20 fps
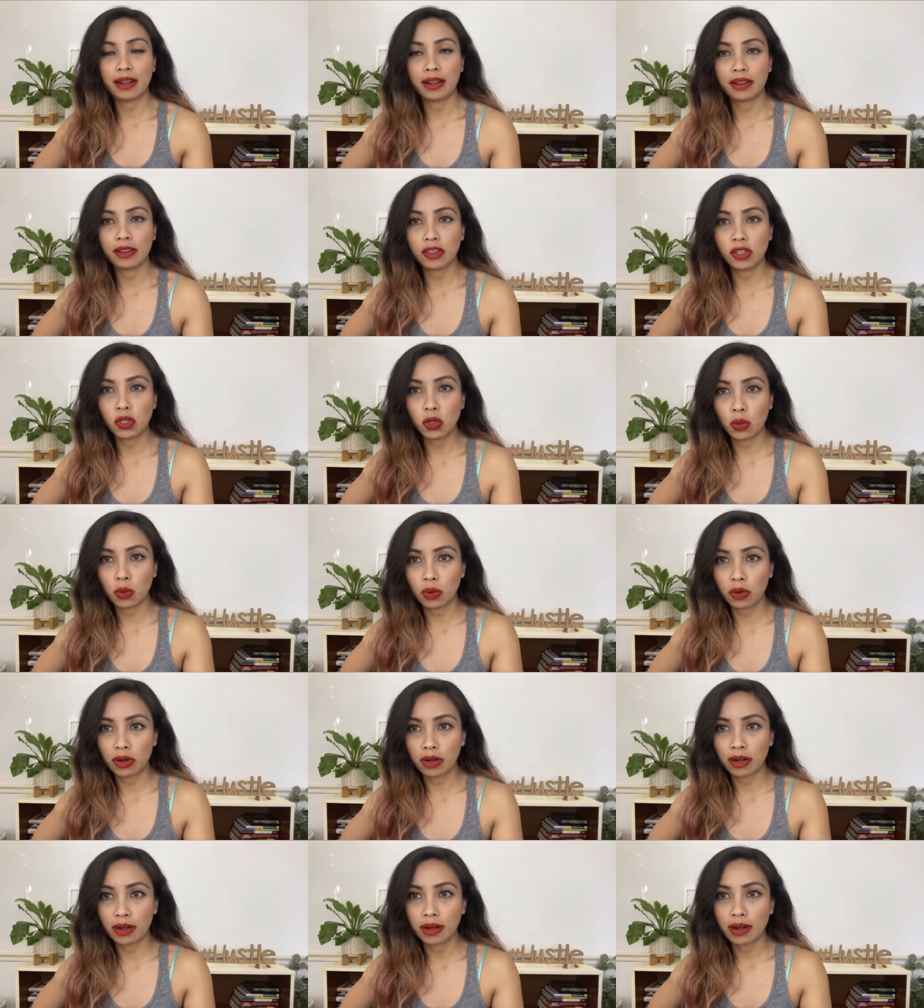
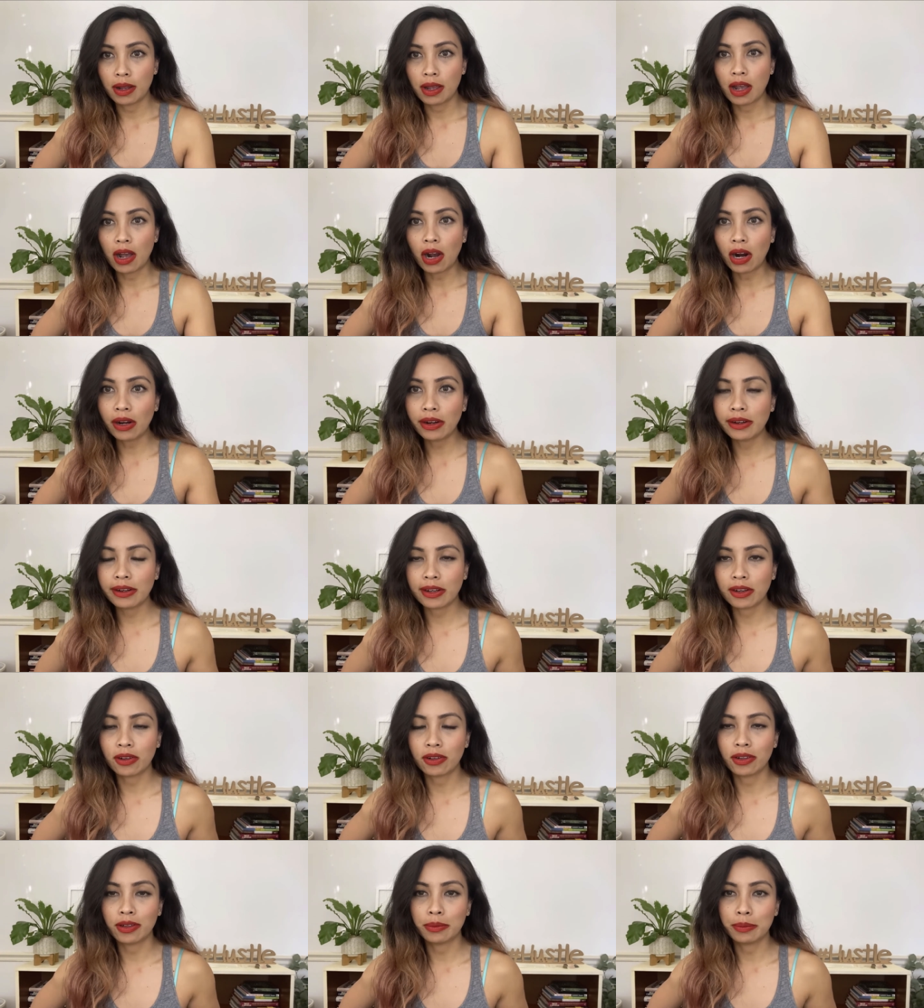your
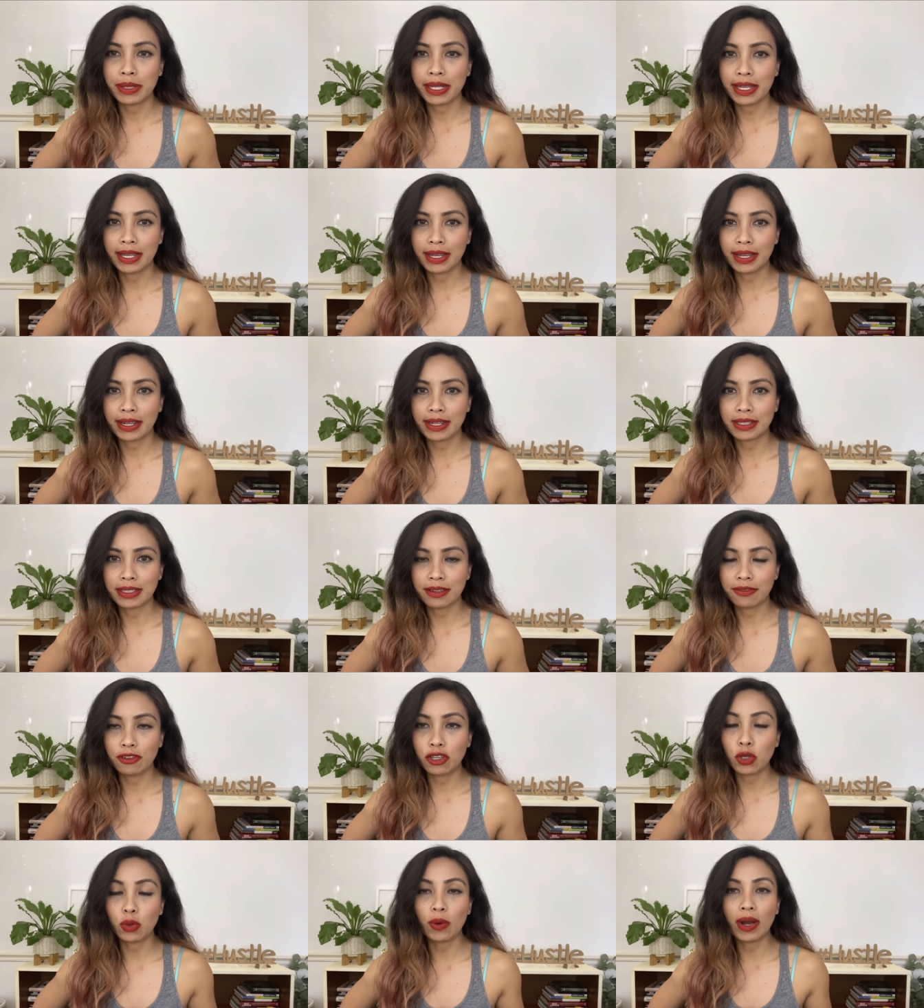article, because
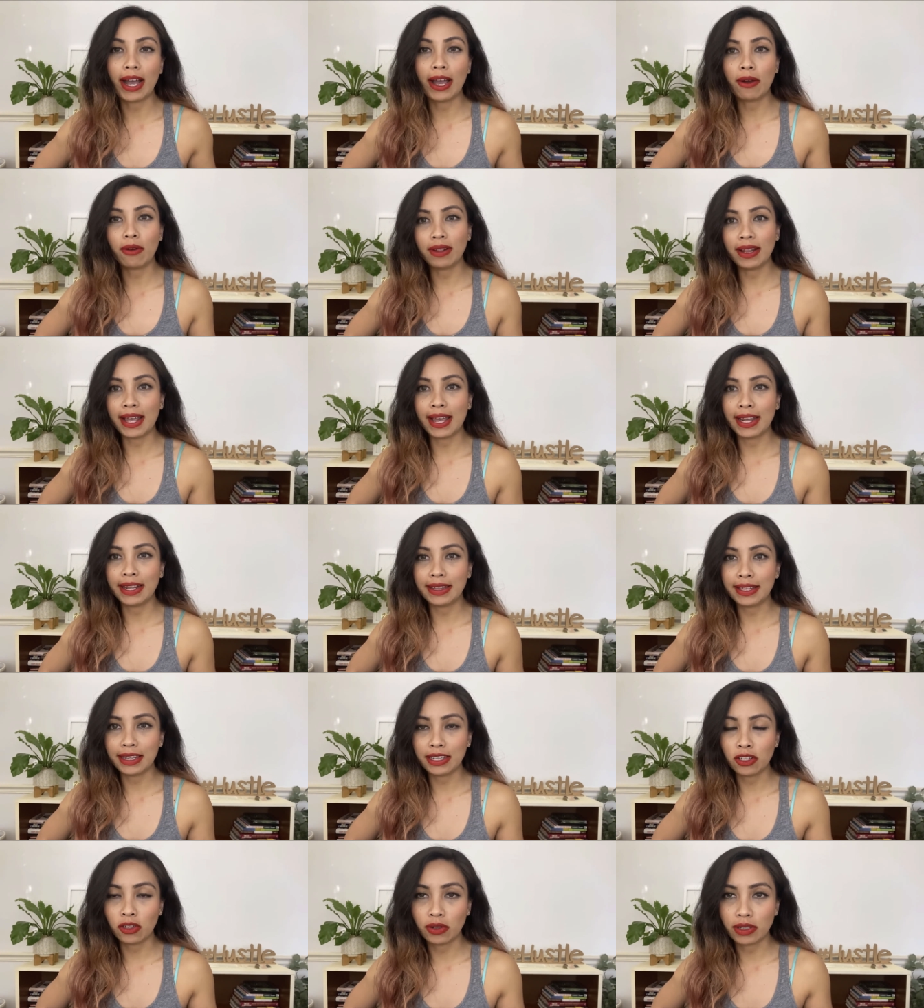if you outline,
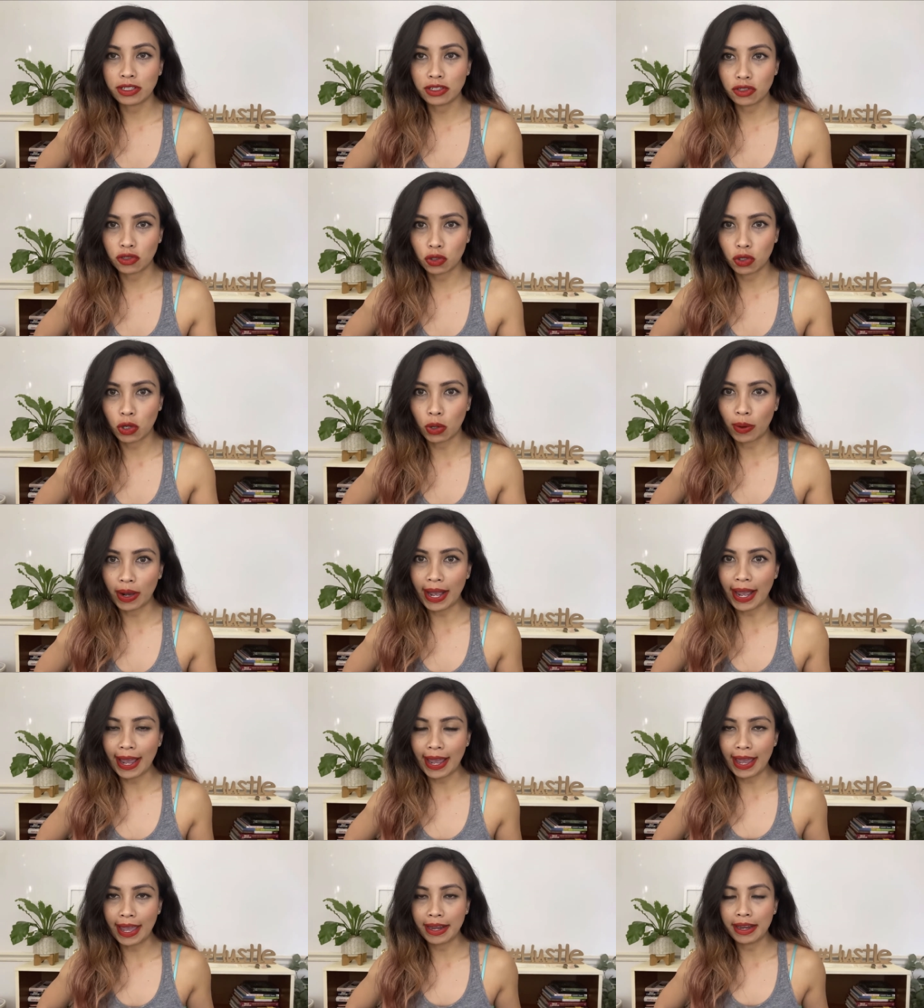then you can just go
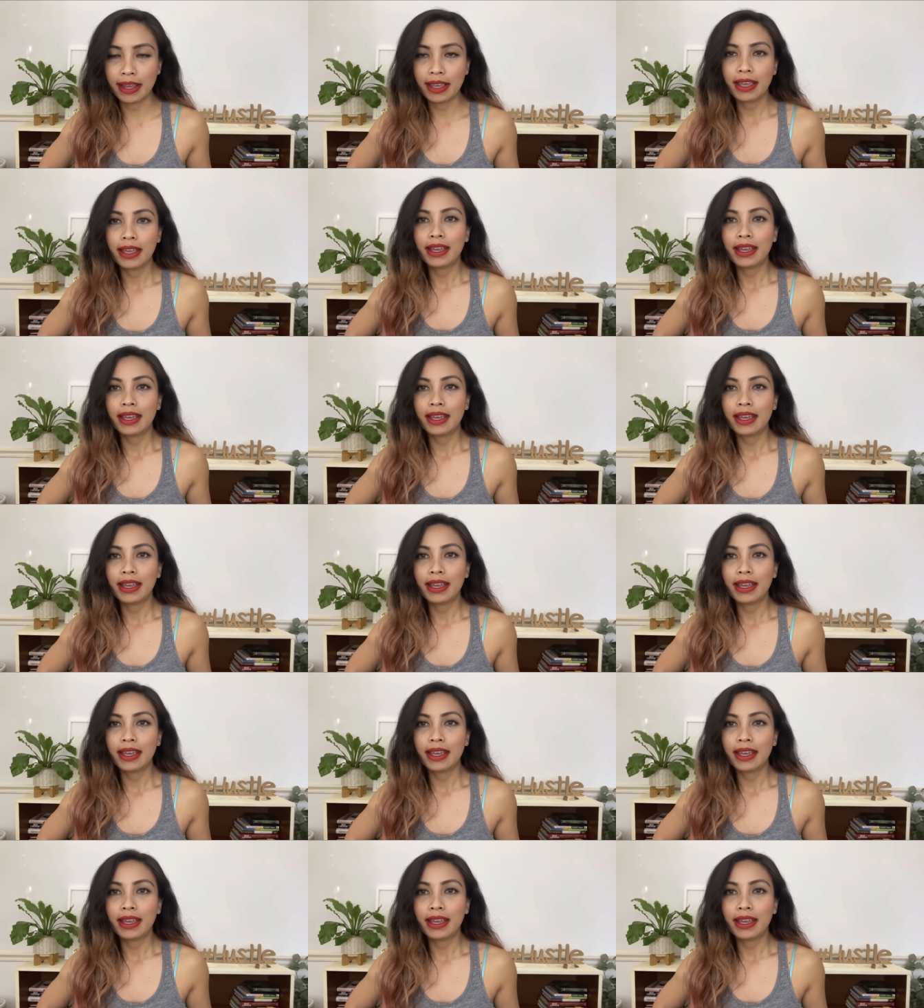ahead